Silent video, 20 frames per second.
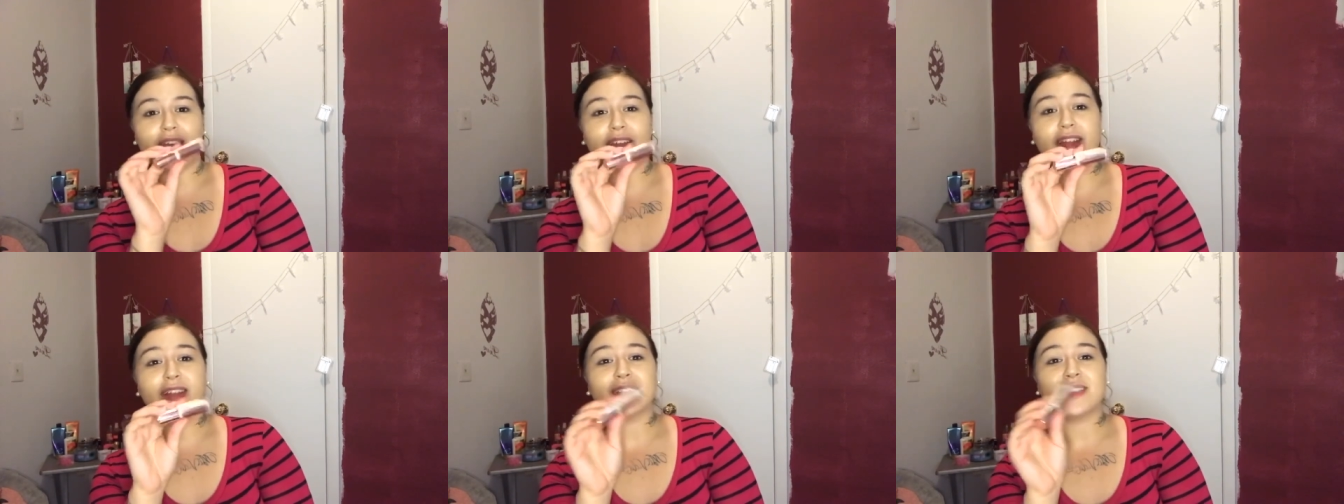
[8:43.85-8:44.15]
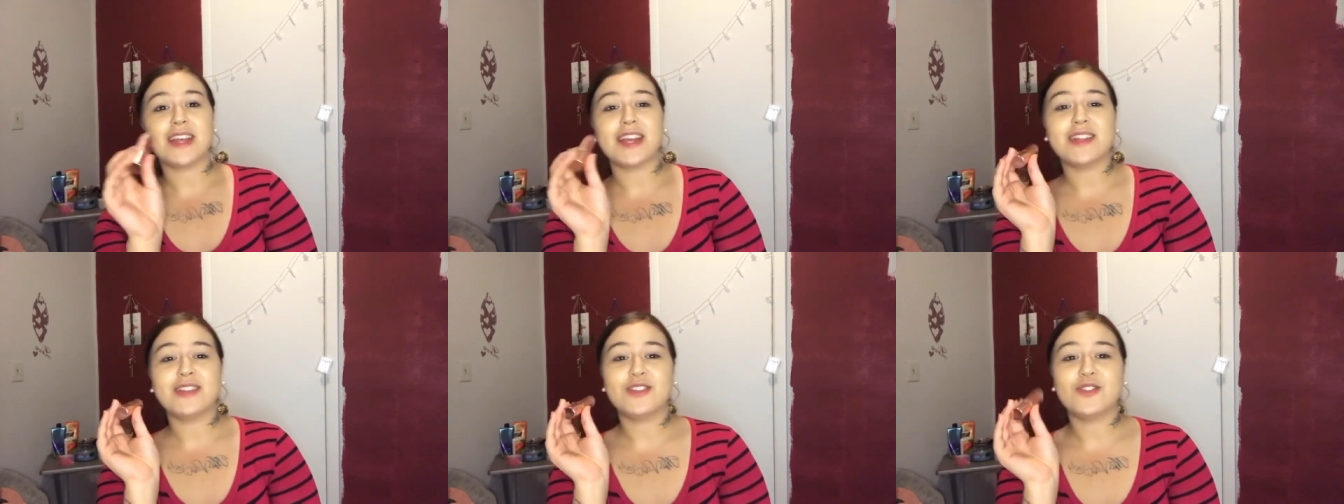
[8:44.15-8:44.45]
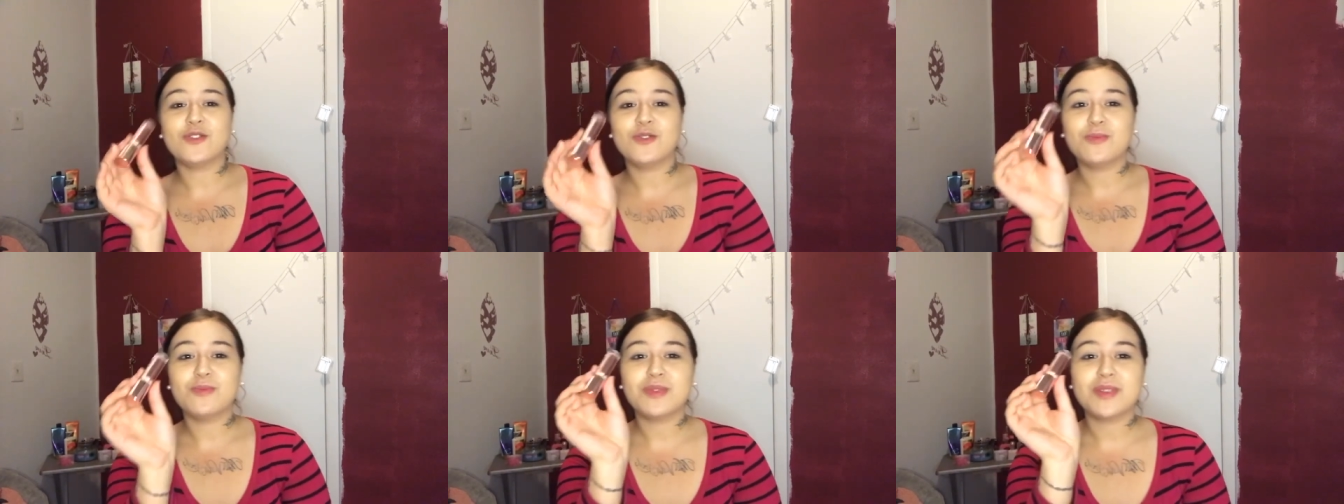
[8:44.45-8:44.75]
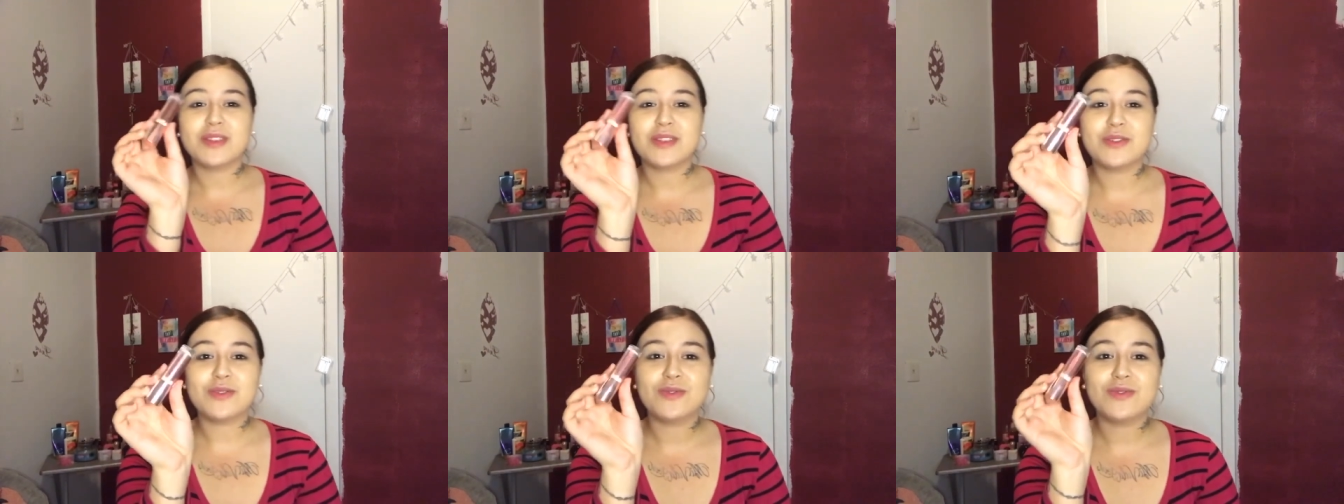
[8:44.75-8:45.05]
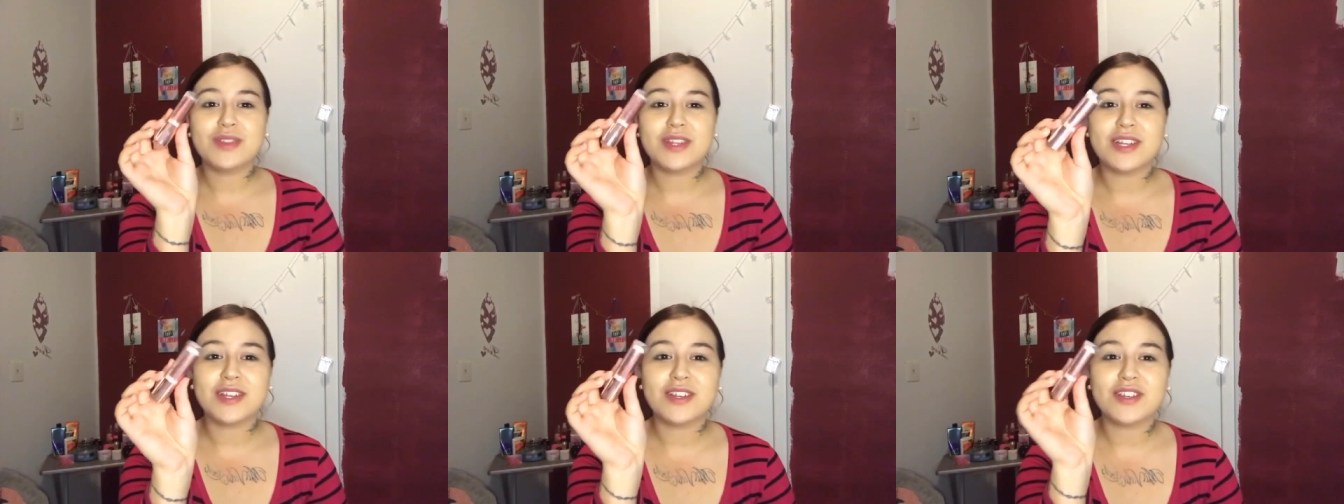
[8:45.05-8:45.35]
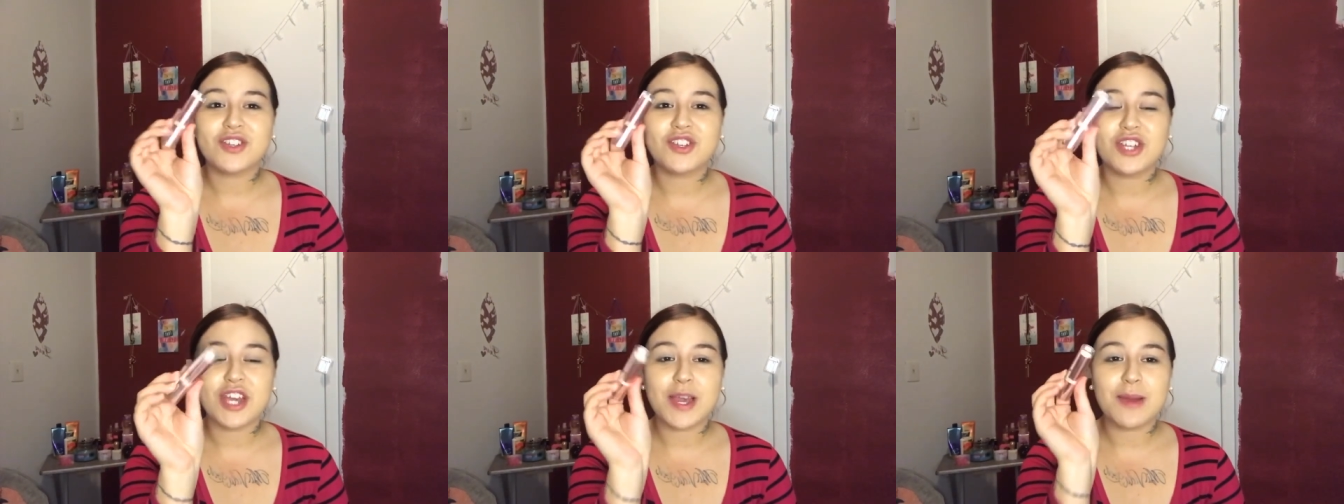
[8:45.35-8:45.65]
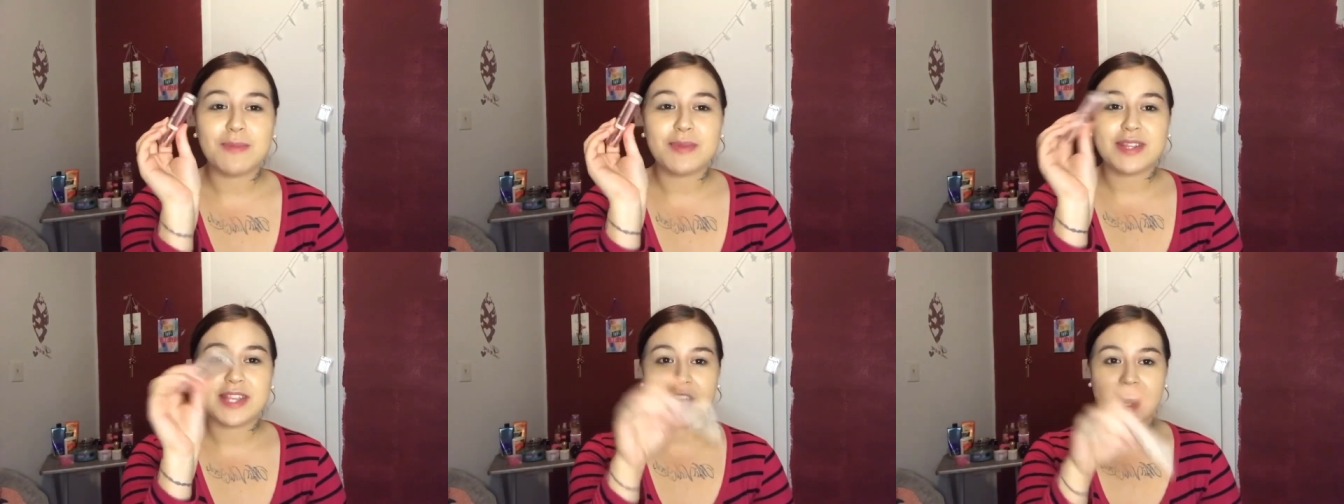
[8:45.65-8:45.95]
It is a dupe to the
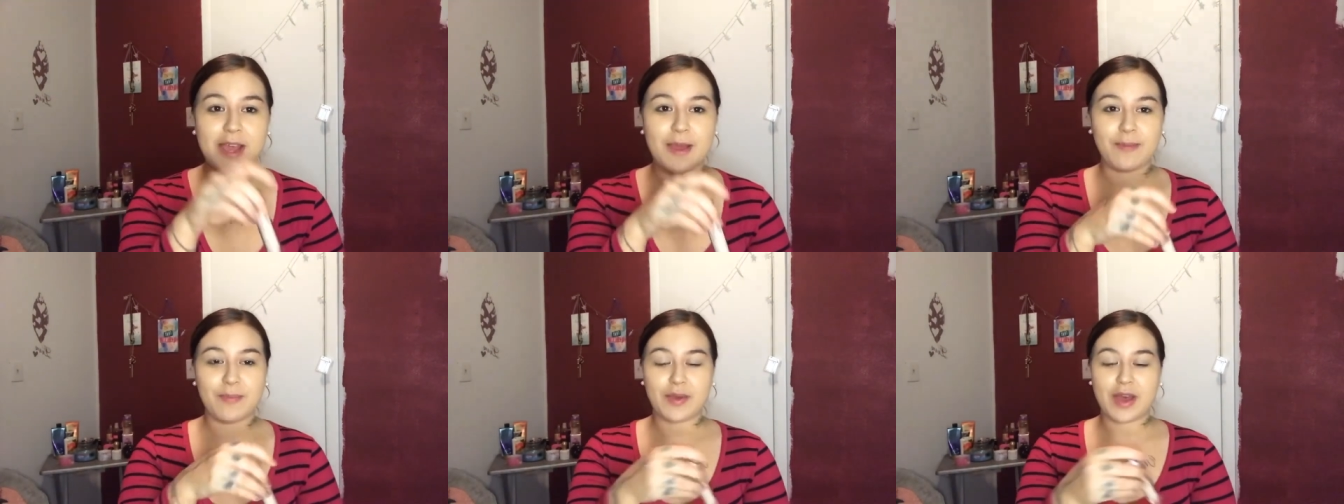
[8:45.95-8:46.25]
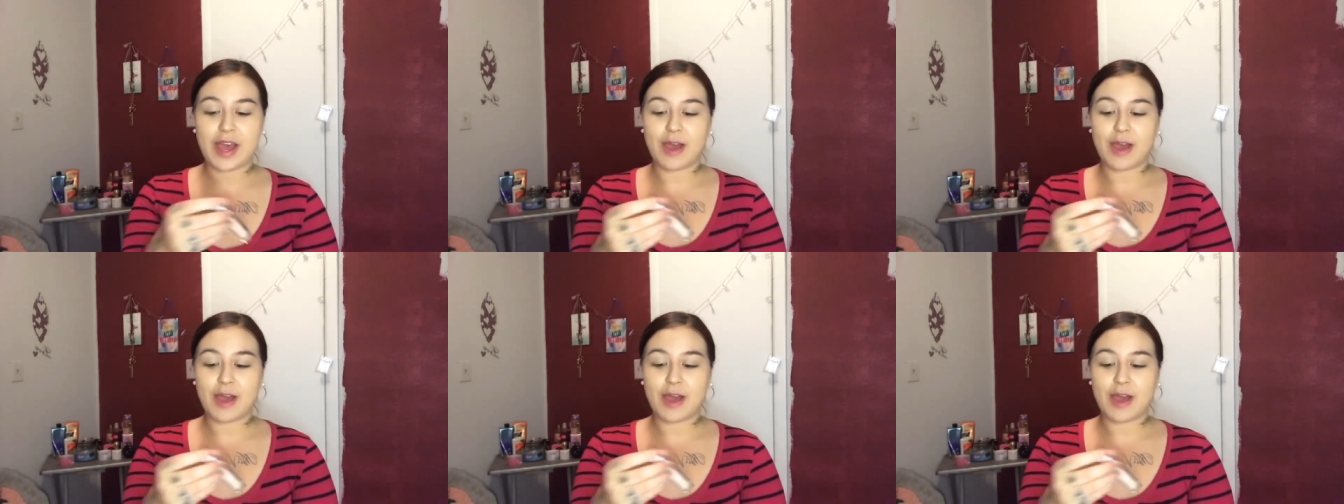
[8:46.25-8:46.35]
Shape Tape.